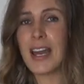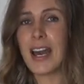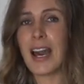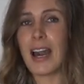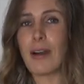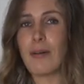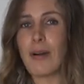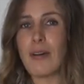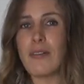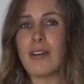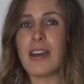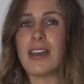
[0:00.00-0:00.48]

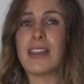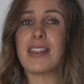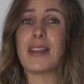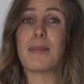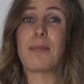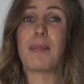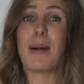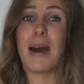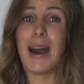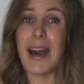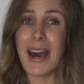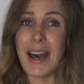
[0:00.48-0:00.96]
However, in
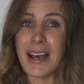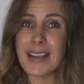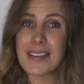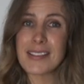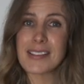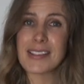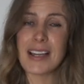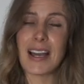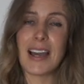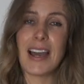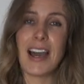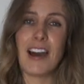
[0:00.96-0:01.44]
the
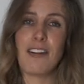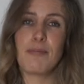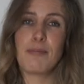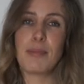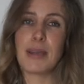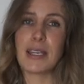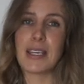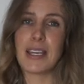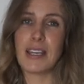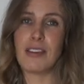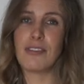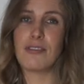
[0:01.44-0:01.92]
past, I have
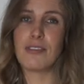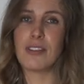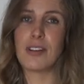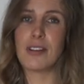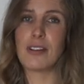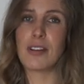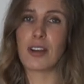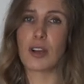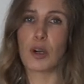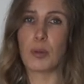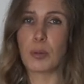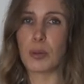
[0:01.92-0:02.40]
been
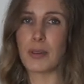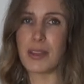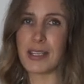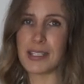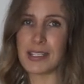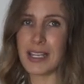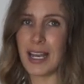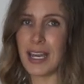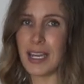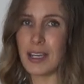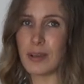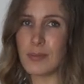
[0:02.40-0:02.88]
gifted a couple of
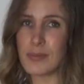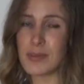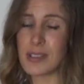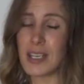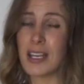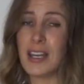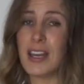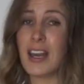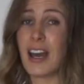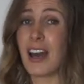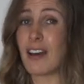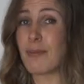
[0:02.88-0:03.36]
these items.
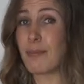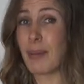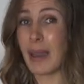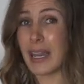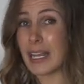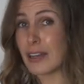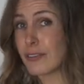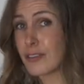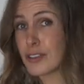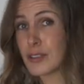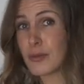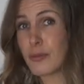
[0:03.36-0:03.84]
I
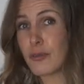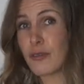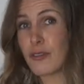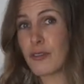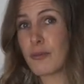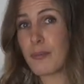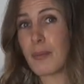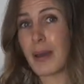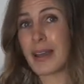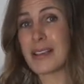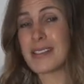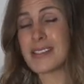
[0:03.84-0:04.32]
paid for some of
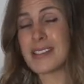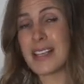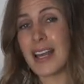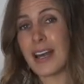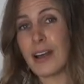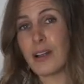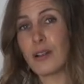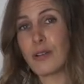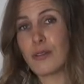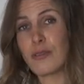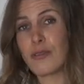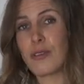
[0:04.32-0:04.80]
them
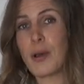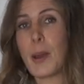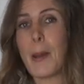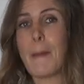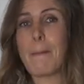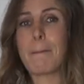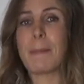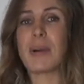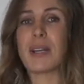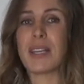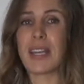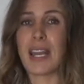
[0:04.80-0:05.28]
myself,
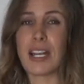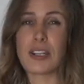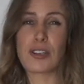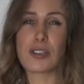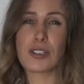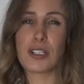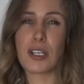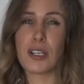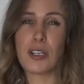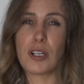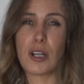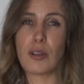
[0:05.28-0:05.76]
but yeah,
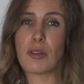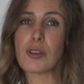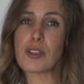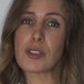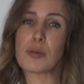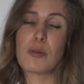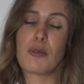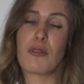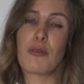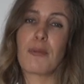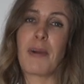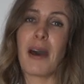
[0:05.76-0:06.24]
just so you know that
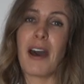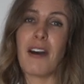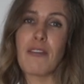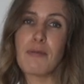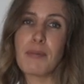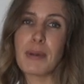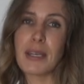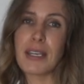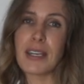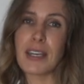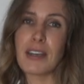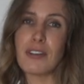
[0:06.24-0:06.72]
some of them
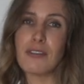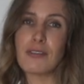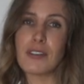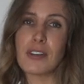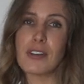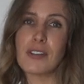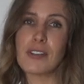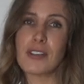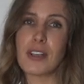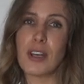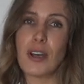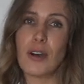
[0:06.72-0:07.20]
have been
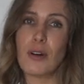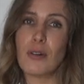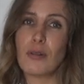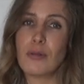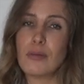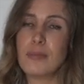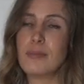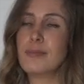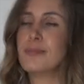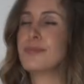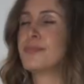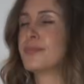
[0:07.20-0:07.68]
gifted,
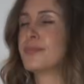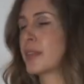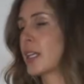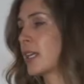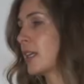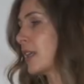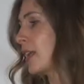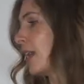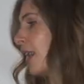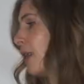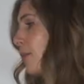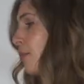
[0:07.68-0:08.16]
so
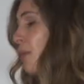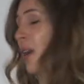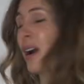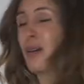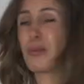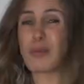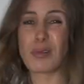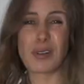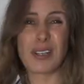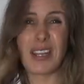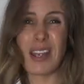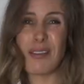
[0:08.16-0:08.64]
yeah. But
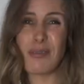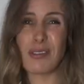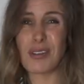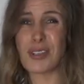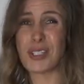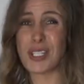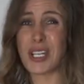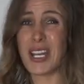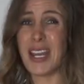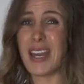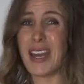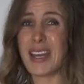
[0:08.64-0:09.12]
I would never
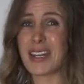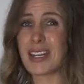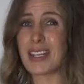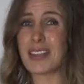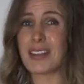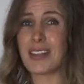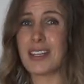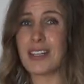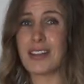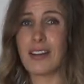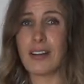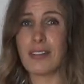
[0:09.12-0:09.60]
share
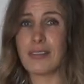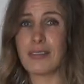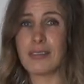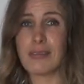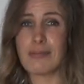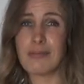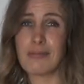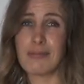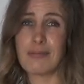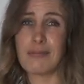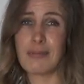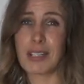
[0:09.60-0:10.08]
anything
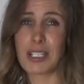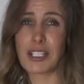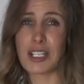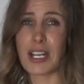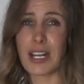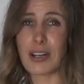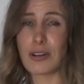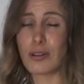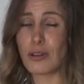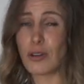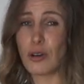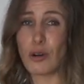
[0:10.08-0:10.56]
on my
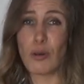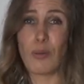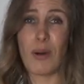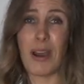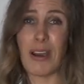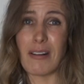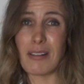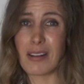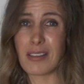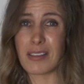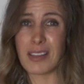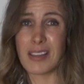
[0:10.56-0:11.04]
channel or
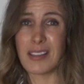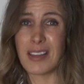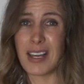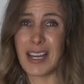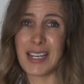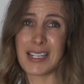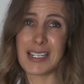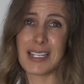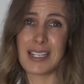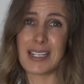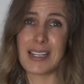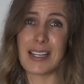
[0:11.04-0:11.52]
wear anything
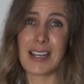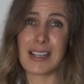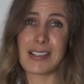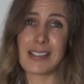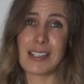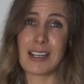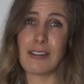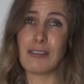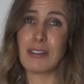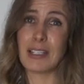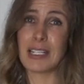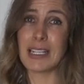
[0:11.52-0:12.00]
that I didn't
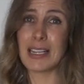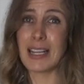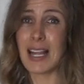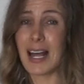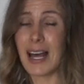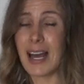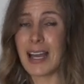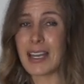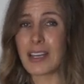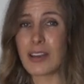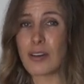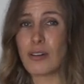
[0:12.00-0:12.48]
necessarily
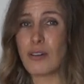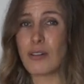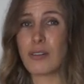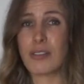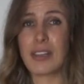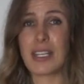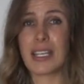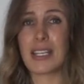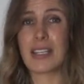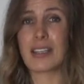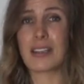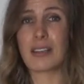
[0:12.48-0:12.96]
like or
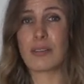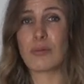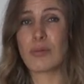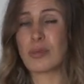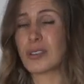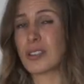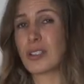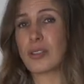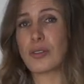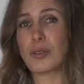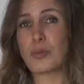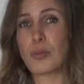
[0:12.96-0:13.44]
think
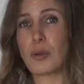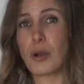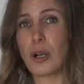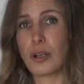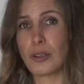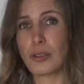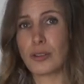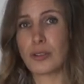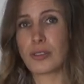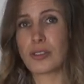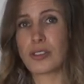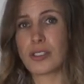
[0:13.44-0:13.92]
was a good
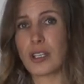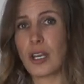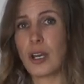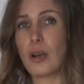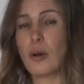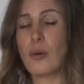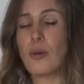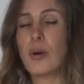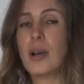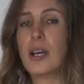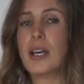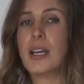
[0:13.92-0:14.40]
product.
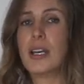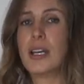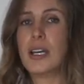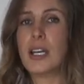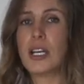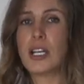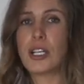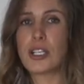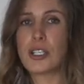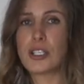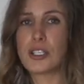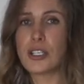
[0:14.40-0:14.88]
So
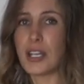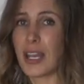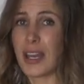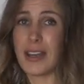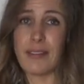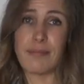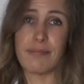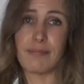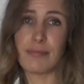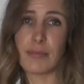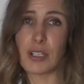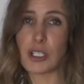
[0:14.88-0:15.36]

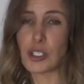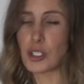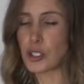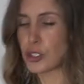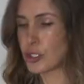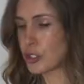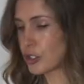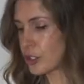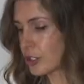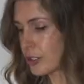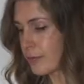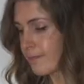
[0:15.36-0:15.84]
yeah,
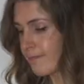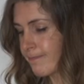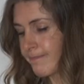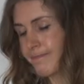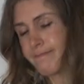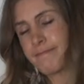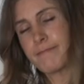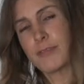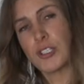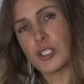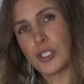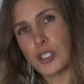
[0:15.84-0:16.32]
just
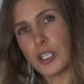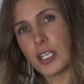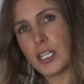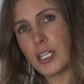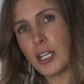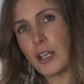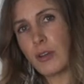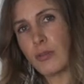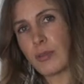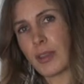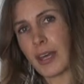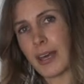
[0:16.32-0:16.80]
so you
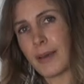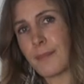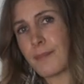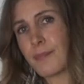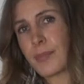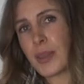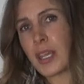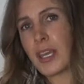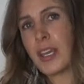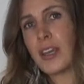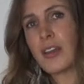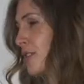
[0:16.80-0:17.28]
know that.
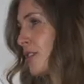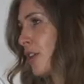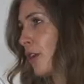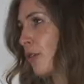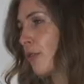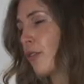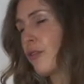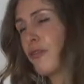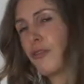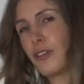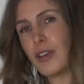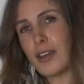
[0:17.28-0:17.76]

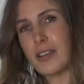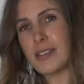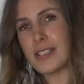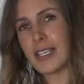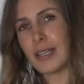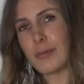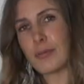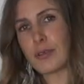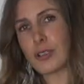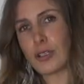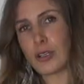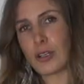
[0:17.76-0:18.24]
So the first
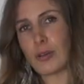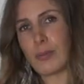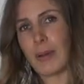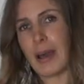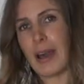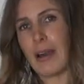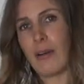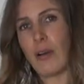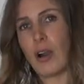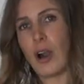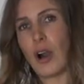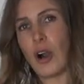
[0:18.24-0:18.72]
thing I'm gonna talk
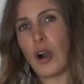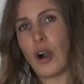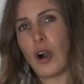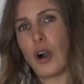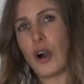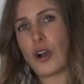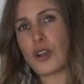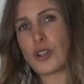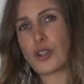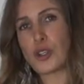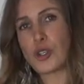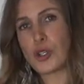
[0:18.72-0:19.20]
about
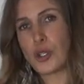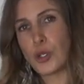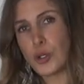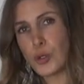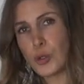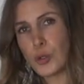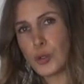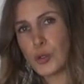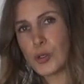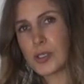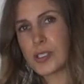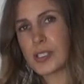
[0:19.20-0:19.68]
are
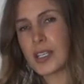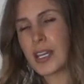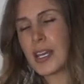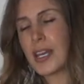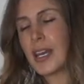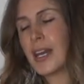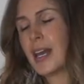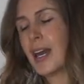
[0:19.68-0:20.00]
shoes.